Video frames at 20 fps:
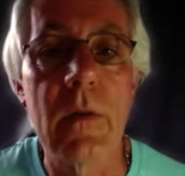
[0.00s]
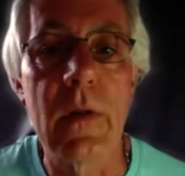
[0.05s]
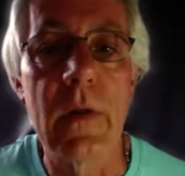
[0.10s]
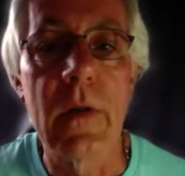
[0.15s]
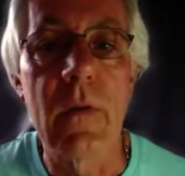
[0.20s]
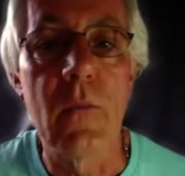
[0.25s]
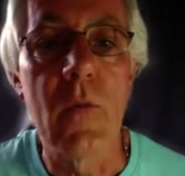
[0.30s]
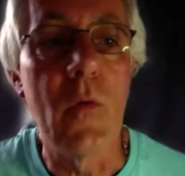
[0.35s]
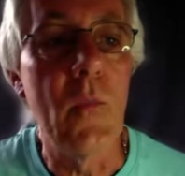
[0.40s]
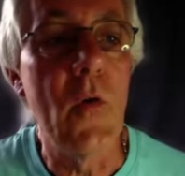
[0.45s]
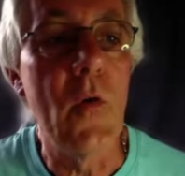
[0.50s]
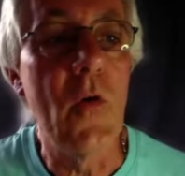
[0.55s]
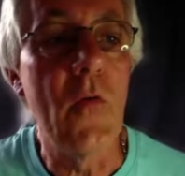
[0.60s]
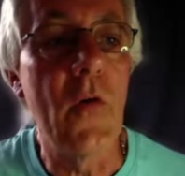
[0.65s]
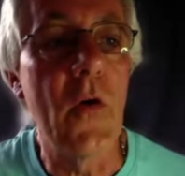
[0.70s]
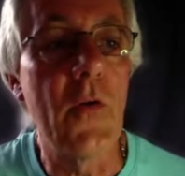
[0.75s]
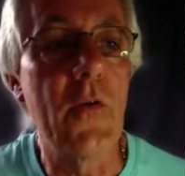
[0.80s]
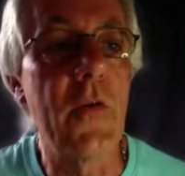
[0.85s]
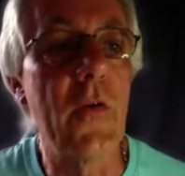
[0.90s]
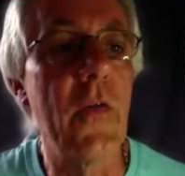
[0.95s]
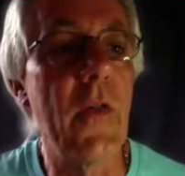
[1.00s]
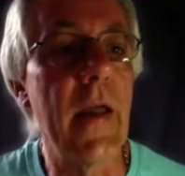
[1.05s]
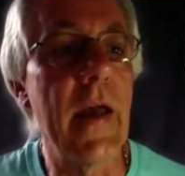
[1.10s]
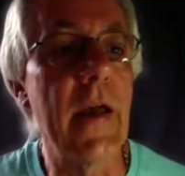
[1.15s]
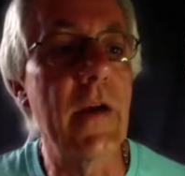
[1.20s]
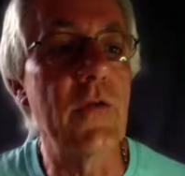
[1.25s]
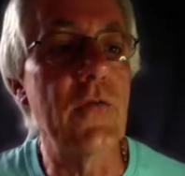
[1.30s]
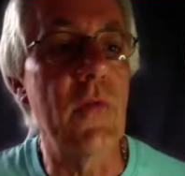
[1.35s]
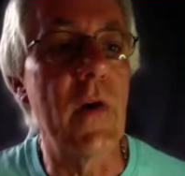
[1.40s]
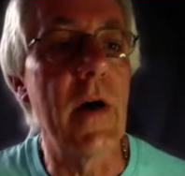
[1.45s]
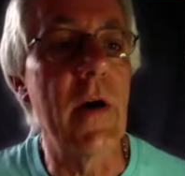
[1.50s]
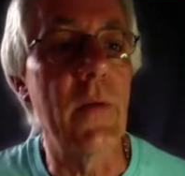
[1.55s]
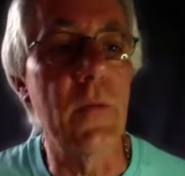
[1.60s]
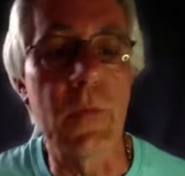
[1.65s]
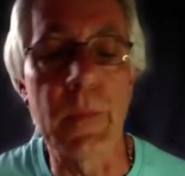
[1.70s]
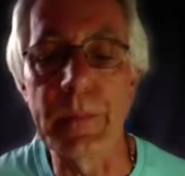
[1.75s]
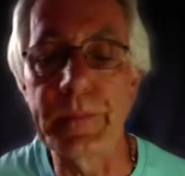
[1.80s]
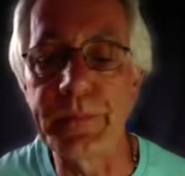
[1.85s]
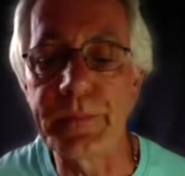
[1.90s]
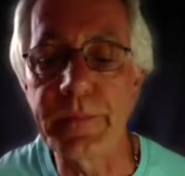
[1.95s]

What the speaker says: we'll move on to the next round.